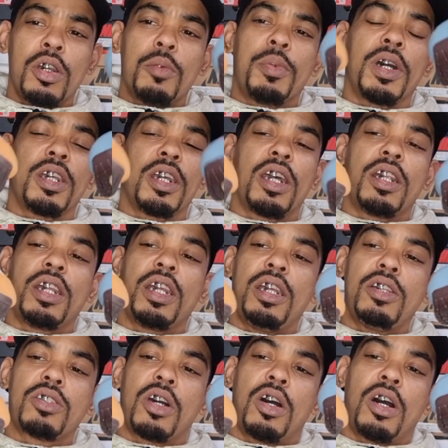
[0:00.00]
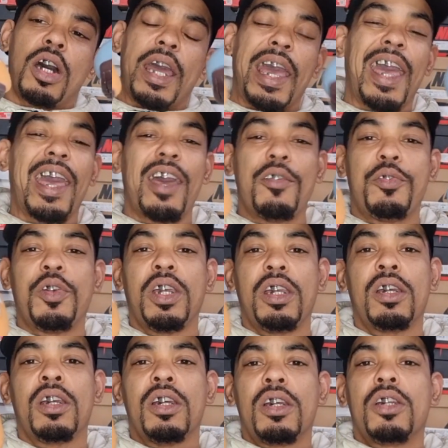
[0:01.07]
But yeah, these are heavy.
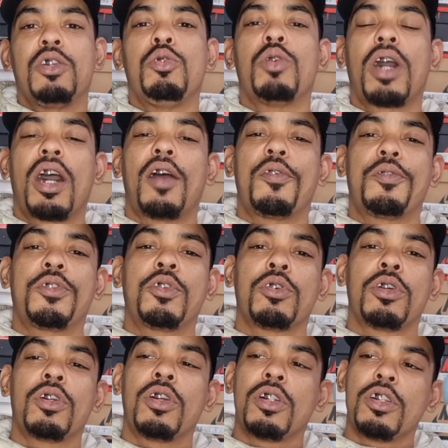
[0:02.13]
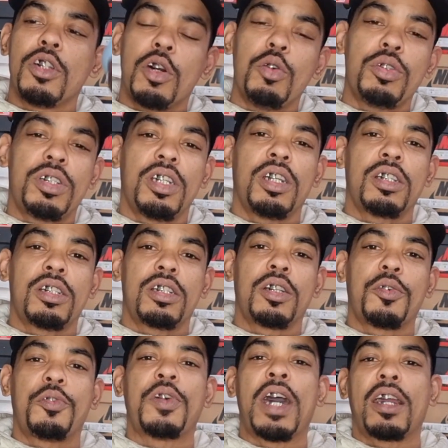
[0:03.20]
You have to notice the
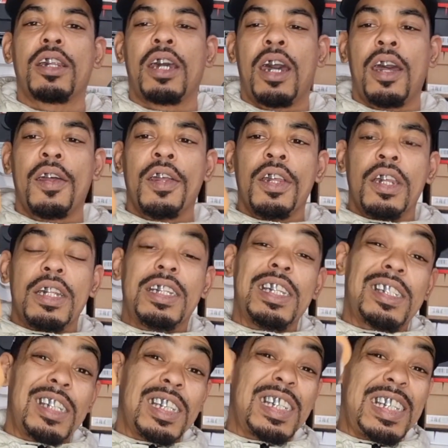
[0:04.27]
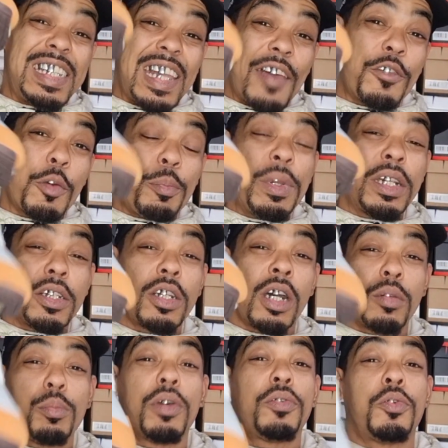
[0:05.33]
fact that this has never been
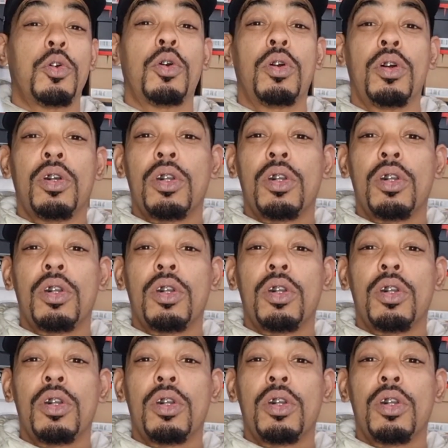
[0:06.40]
done before.